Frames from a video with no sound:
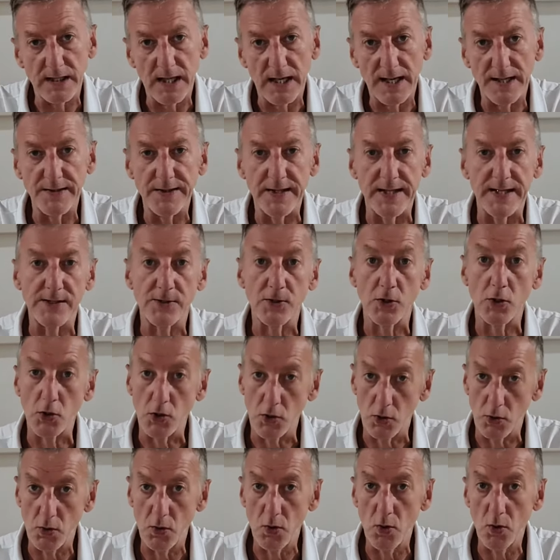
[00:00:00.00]
like this,
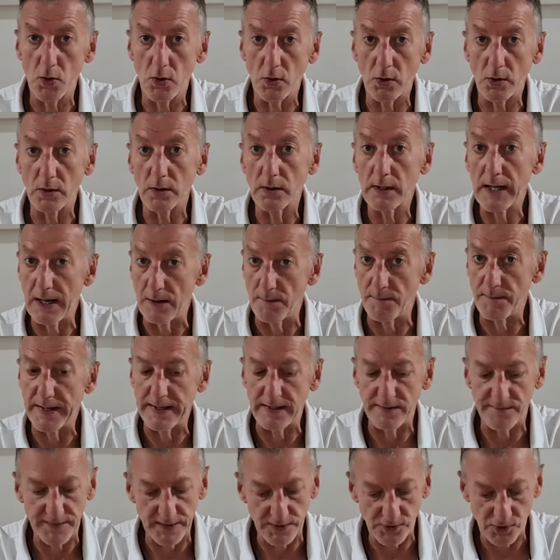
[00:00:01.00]
you know how
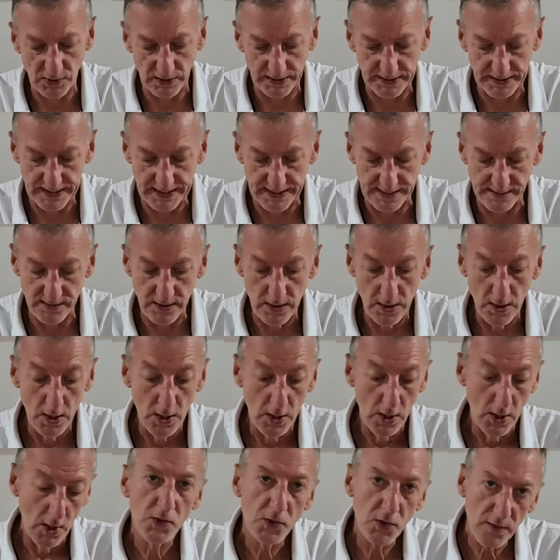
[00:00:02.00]
beneficial it is.
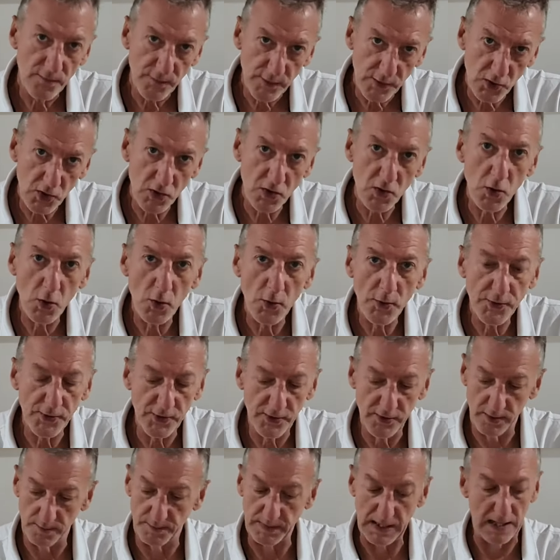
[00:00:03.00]
So if we just go
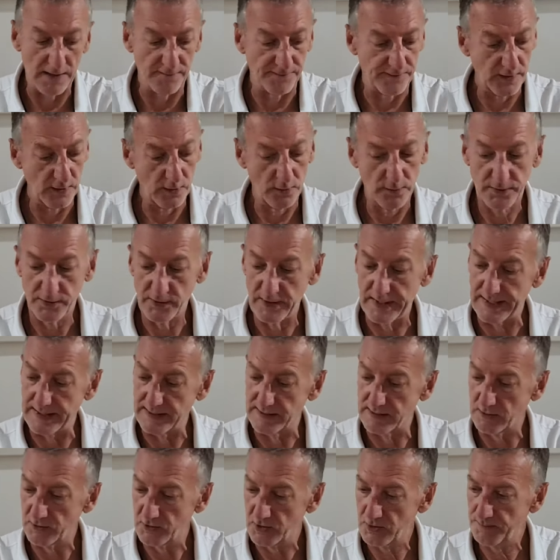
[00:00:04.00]
through the Blackview
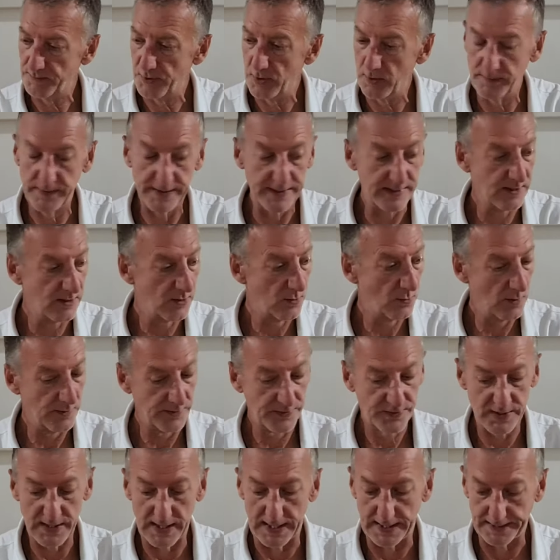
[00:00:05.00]
3s, I'll just pop these to
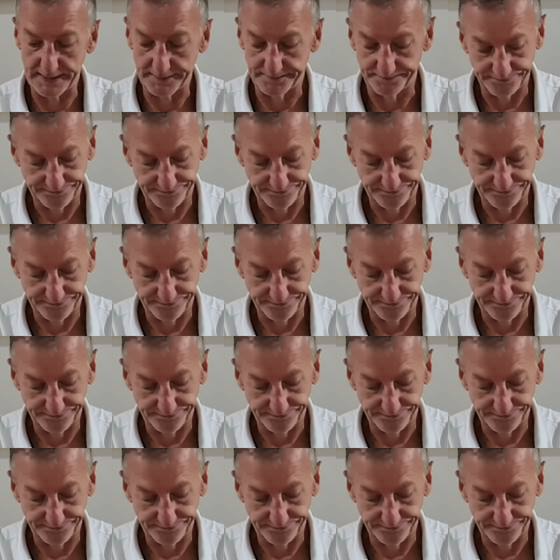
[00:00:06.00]
one side.